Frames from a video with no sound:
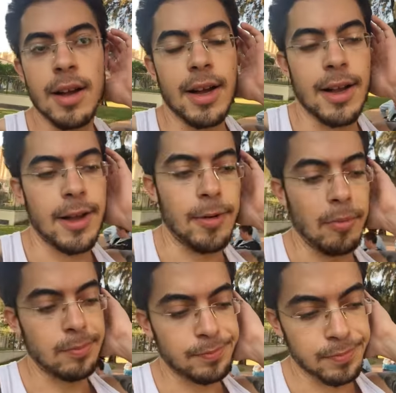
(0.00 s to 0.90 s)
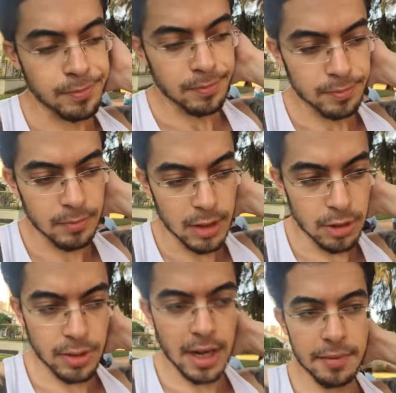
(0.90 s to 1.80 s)
um,
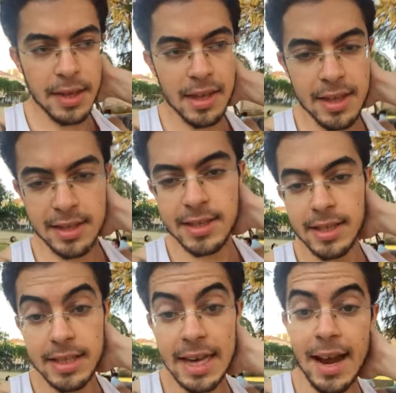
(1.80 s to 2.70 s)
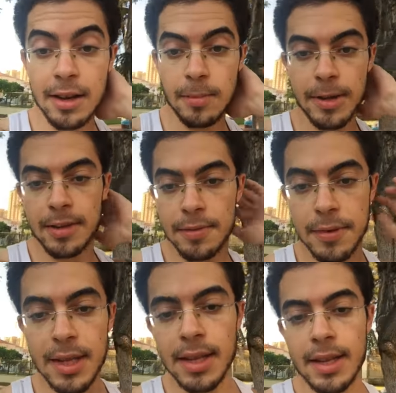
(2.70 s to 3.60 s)
you kind of get this entitlement
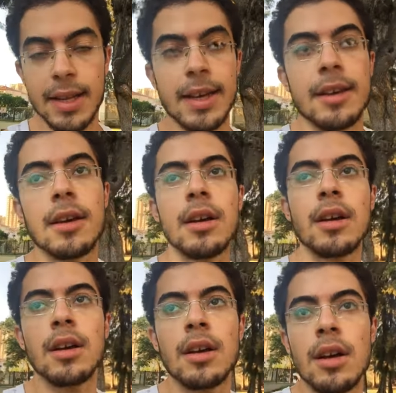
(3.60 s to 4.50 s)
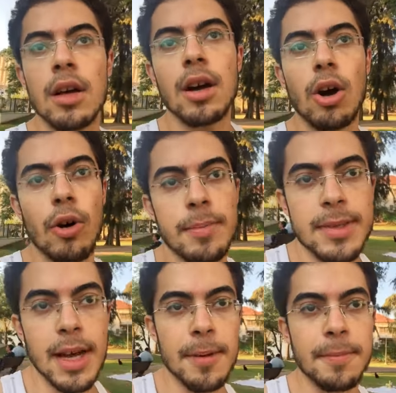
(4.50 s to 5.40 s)
feeling like, oh, I'm,
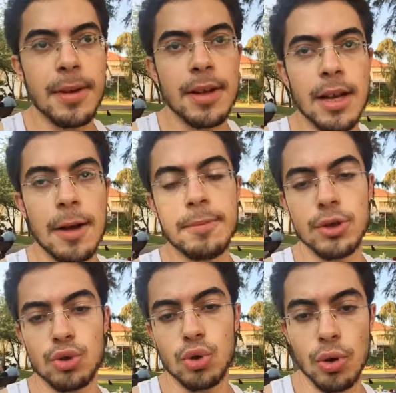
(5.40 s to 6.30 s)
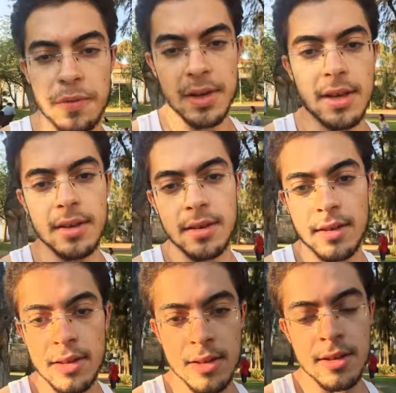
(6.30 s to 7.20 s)
I'm, I'm deserving
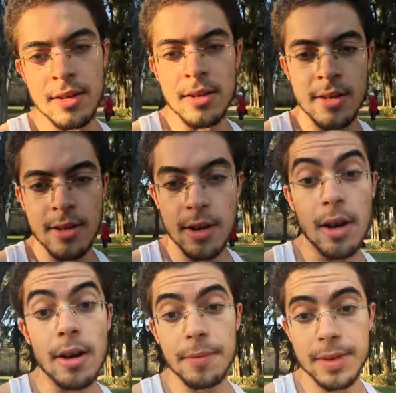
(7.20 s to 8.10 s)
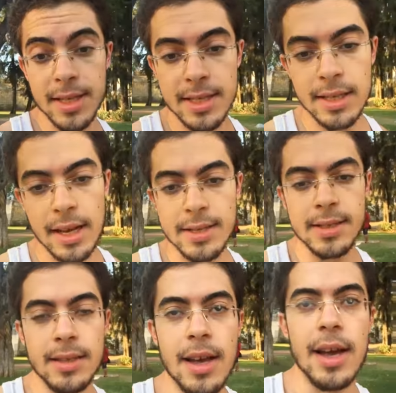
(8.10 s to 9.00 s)
of
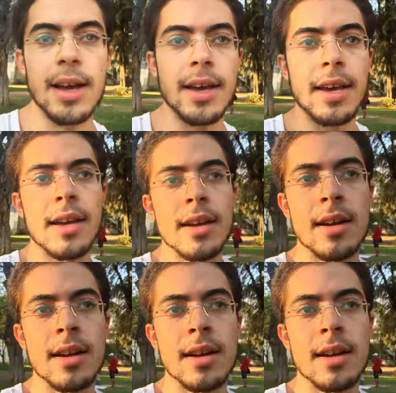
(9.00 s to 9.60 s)
success. I,